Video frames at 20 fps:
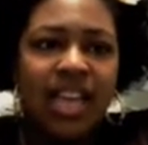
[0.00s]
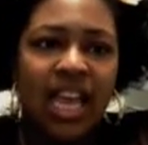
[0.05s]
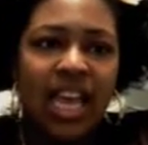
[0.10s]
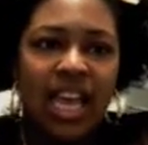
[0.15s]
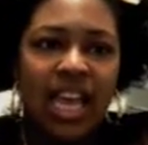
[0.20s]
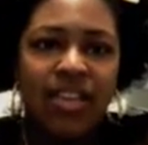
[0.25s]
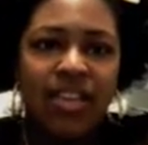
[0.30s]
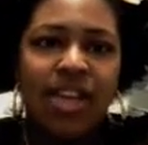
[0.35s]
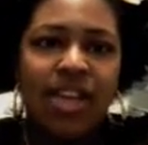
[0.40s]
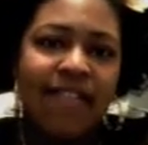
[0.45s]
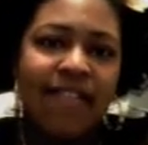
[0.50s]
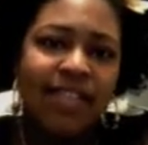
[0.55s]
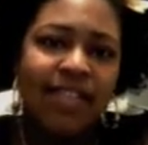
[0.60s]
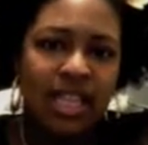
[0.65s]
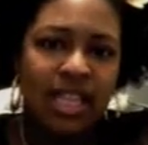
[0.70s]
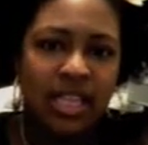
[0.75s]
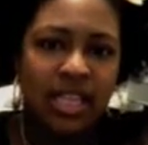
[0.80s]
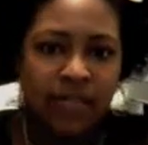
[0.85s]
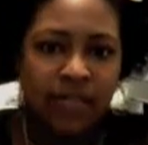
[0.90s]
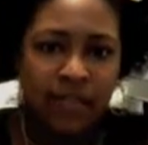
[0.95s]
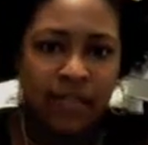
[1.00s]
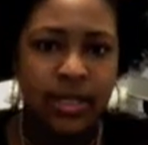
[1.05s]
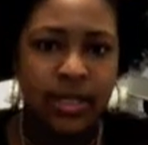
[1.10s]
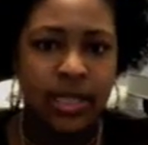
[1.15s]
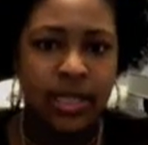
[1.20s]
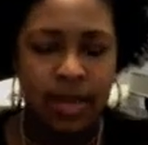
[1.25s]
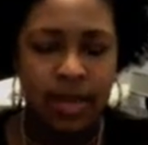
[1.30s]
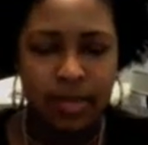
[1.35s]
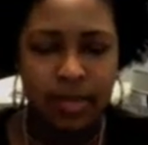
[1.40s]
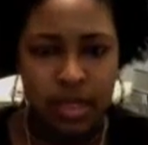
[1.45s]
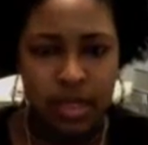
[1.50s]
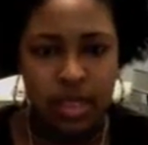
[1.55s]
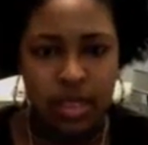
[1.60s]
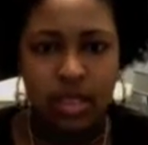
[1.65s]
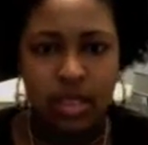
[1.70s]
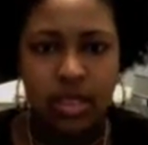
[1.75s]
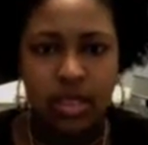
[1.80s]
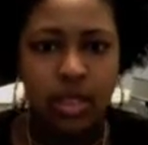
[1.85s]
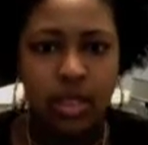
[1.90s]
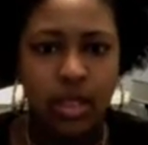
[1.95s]
you have to take the first steps.
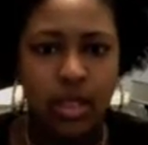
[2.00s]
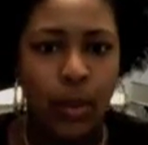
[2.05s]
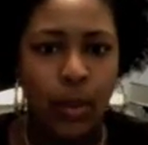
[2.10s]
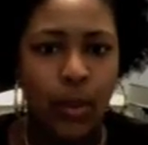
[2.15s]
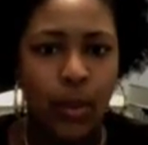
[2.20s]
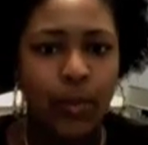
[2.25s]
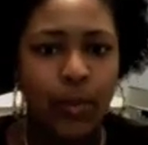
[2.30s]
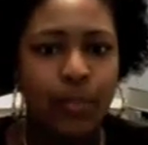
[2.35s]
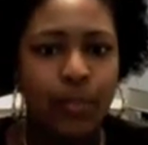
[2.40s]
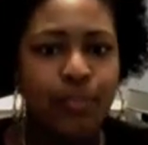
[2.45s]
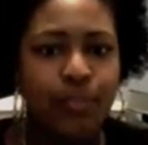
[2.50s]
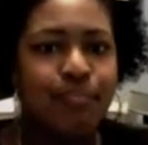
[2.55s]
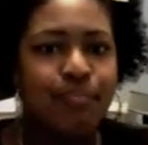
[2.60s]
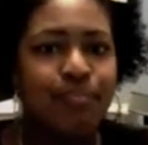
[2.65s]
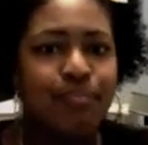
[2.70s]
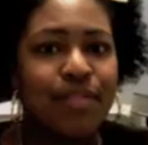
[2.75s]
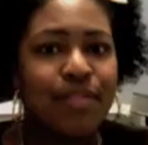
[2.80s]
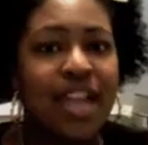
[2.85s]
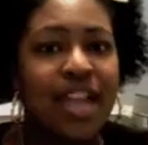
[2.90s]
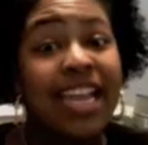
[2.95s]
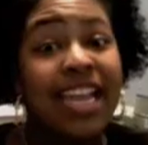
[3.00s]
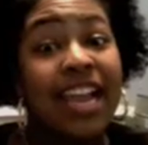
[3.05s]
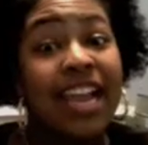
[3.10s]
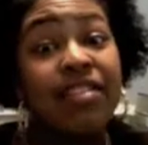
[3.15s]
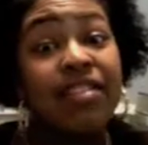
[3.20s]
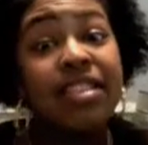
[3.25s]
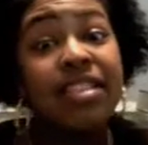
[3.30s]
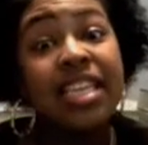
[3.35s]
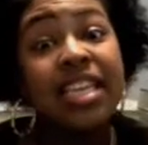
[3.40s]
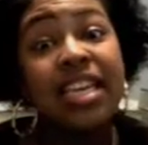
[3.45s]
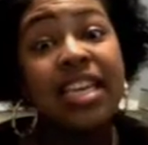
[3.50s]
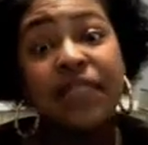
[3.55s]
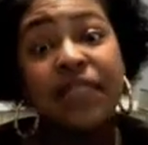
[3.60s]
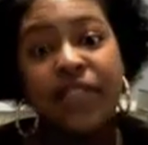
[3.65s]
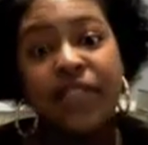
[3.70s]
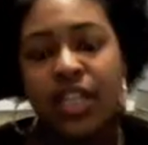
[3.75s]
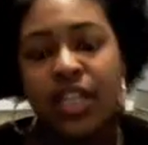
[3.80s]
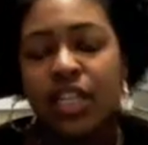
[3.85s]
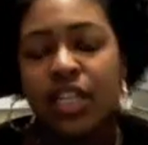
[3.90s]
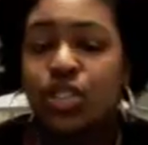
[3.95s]
So I guarantee if you
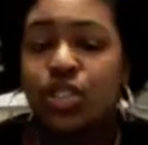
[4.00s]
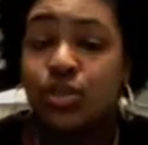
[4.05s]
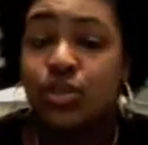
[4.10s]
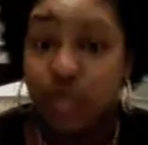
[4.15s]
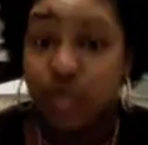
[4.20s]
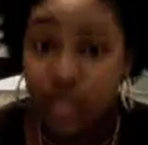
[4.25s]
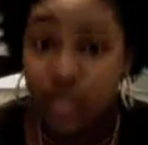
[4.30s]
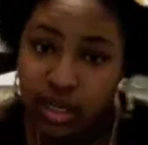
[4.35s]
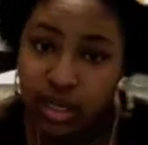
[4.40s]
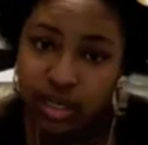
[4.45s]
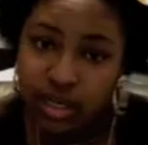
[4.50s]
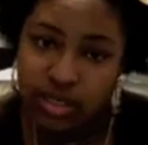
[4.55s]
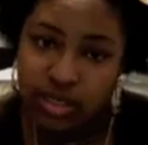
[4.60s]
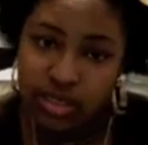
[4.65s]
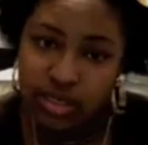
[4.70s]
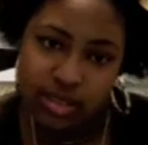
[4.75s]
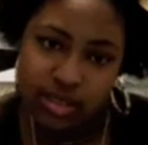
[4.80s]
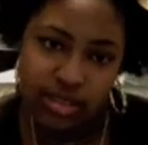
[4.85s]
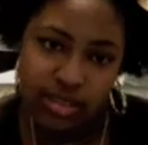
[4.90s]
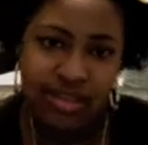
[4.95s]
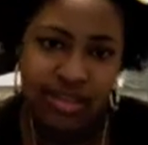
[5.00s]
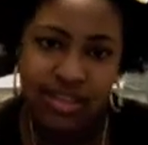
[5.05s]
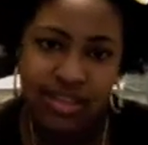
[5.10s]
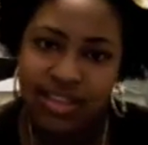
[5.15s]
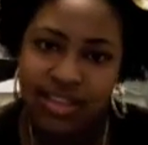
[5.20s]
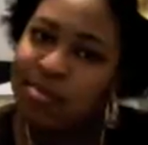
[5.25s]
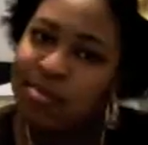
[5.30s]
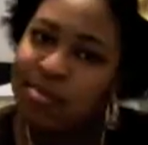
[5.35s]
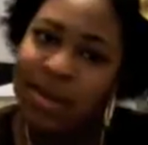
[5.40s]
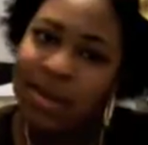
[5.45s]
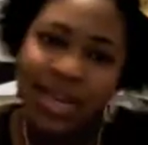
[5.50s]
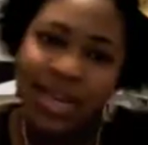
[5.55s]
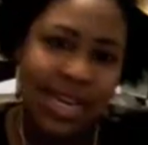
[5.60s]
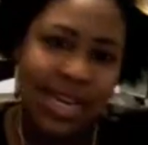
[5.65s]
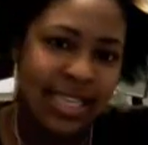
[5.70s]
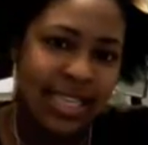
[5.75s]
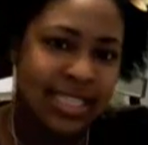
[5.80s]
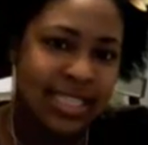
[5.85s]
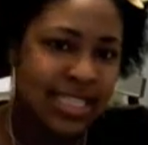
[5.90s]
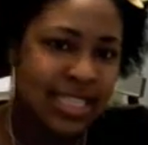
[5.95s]
get a juicer, you might not
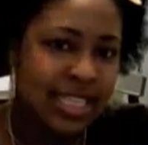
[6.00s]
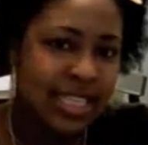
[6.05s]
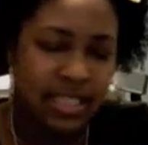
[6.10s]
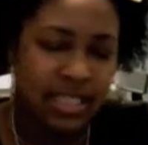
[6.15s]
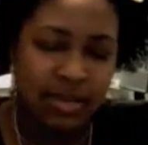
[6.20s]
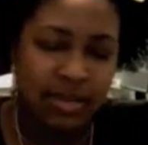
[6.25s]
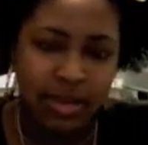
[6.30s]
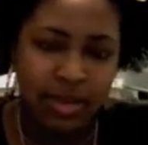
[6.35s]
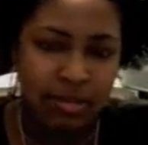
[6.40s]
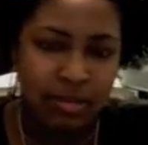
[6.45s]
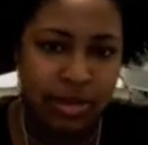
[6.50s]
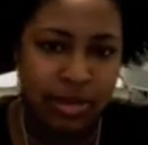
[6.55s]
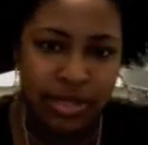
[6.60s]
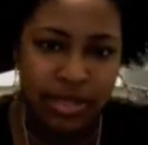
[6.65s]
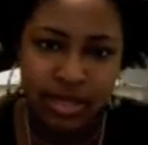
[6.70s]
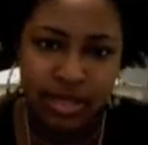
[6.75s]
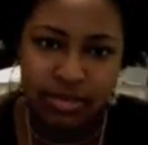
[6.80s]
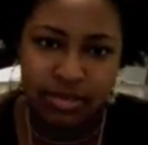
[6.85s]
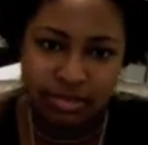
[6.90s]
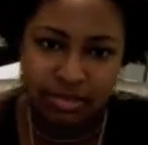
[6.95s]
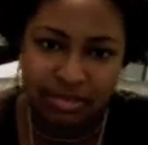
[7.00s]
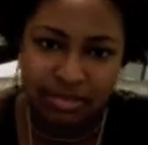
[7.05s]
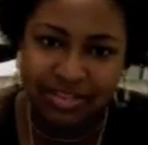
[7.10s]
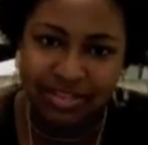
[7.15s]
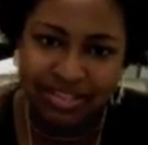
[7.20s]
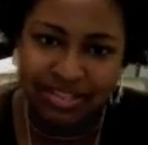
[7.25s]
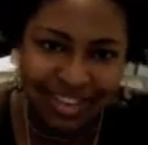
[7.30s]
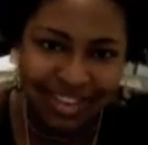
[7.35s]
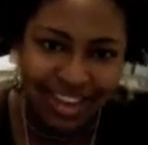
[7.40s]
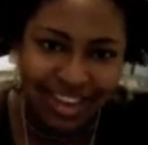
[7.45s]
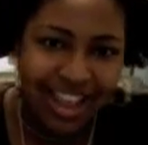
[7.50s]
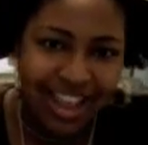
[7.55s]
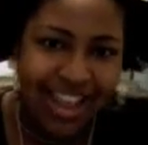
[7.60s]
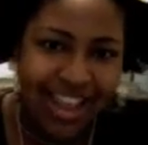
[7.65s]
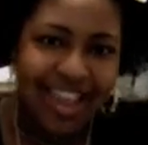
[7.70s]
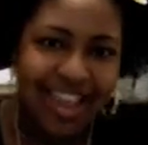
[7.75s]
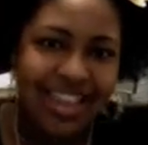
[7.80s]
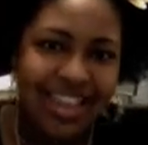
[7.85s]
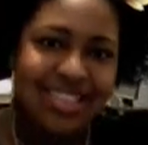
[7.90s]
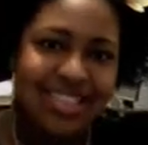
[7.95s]
need that gym membership.
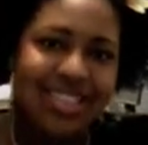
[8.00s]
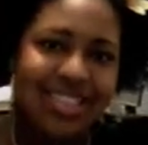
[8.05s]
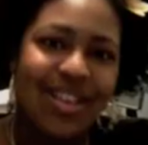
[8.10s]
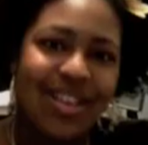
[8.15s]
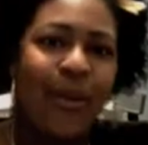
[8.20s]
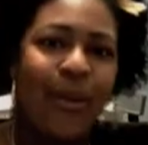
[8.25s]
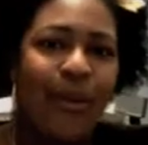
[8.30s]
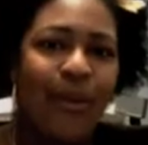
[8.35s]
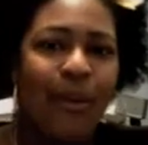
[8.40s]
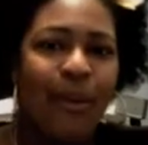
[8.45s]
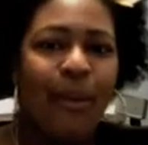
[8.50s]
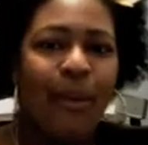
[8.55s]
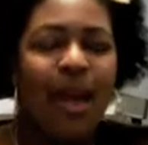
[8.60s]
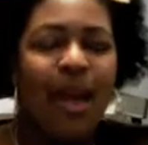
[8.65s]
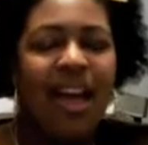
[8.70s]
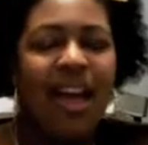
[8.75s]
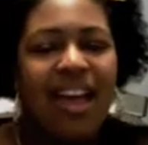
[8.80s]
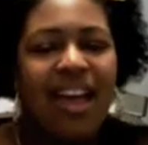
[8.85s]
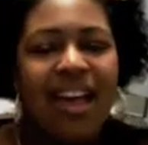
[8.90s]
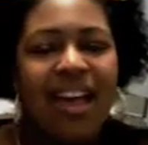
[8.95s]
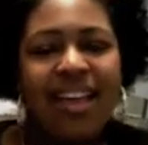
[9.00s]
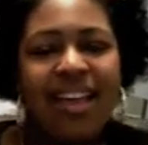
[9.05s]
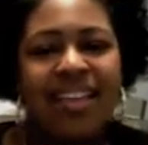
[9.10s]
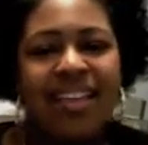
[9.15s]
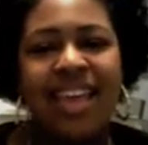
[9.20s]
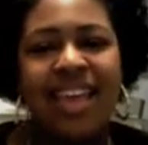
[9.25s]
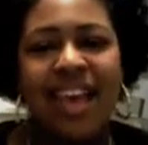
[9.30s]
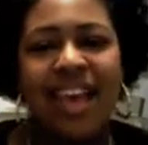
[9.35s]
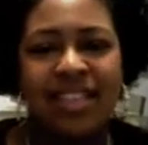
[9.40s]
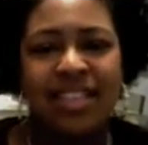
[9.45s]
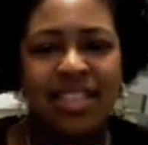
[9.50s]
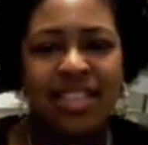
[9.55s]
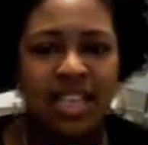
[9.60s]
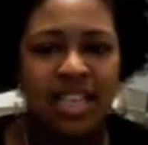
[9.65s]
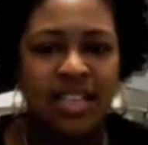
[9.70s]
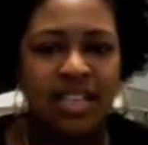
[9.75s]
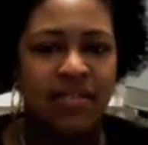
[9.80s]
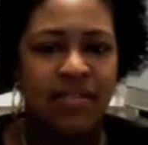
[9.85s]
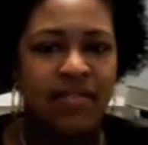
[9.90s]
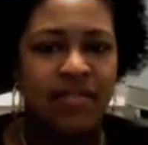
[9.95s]
So you have to take
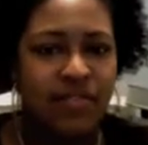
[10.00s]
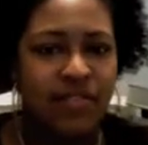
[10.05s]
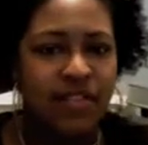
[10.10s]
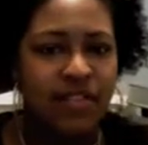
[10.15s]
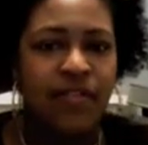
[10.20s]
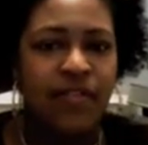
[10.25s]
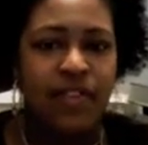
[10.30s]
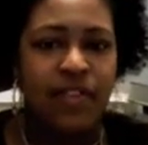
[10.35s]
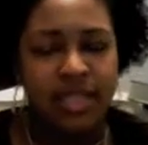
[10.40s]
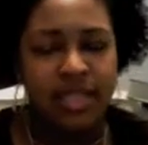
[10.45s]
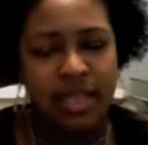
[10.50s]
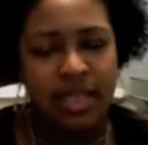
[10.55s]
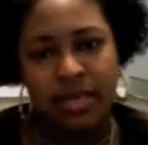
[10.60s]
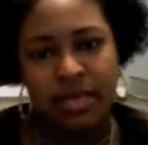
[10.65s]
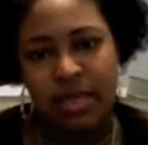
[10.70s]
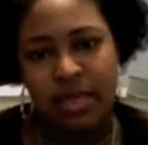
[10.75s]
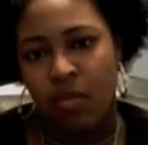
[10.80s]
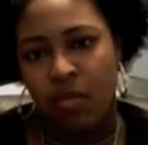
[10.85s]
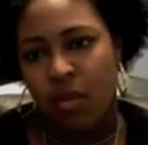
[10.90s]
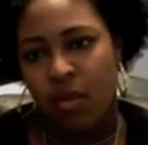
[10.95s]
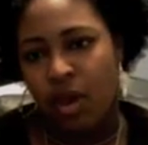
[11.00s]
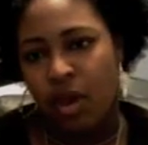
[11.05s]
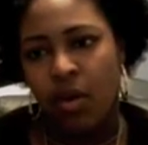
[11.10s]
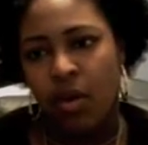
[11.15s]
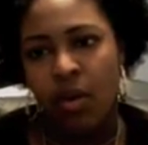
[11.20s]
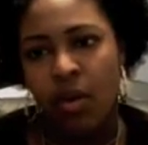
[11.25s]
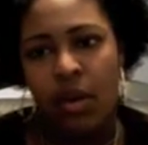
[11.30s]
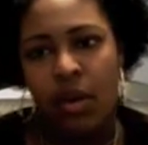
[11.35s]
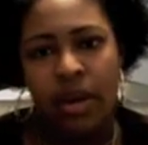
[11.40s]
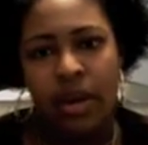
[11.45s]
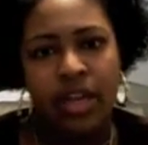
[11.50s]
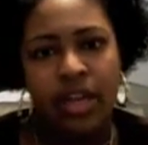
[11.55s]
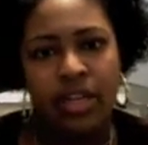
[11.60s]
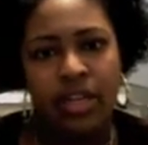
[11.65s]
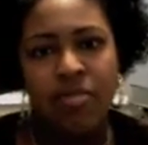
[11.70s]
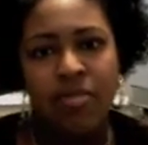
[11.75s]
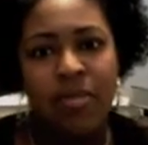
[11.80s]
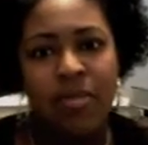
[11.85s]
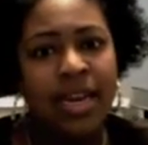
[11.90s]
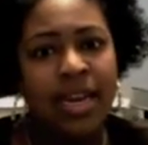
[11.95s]
the first step somewhere, or you
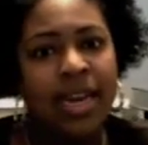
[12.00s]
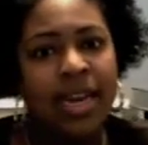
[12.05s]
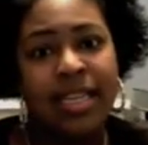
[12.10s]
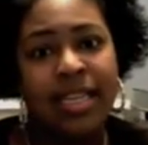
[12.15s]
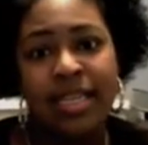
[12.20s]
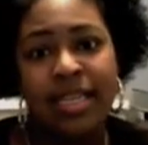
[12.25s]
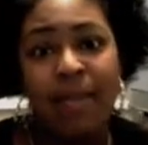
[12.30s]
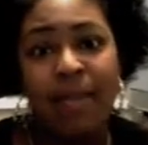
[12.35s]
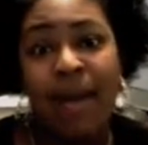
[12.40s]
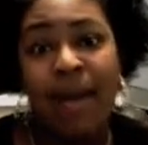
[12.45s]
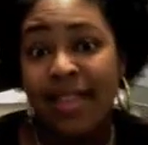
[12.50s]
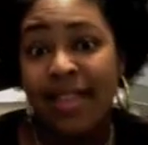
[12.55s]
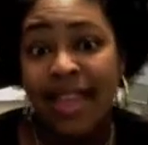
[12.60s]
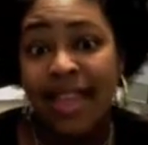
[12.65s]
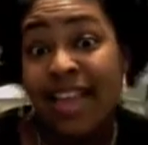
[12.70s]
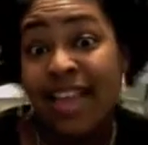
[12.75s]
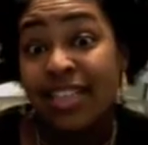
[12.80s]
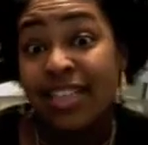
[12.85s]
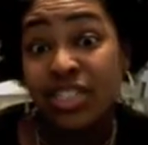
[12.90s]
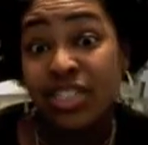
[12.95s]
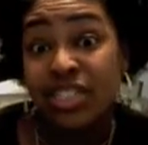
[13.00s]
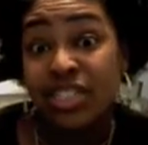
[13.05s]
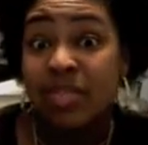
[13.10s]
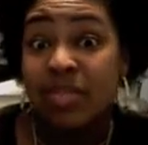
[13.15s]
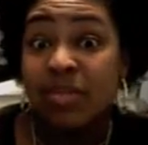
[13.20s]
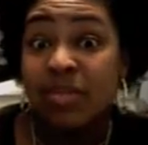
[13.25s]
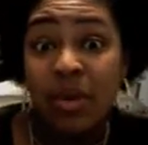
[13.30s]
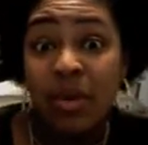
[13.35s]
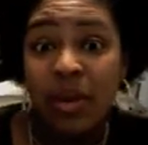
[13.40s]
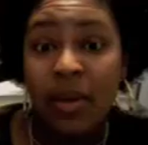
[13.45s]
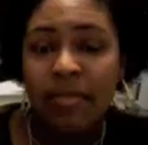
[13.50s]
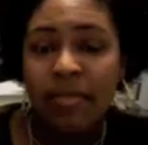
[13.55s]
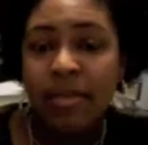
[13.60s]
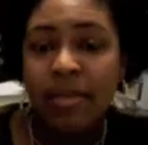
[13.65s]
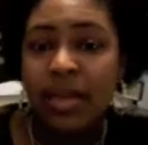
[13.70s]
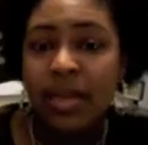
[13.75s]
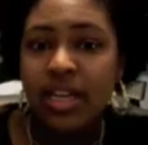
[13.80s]
may not need to buy that extra gym equipment,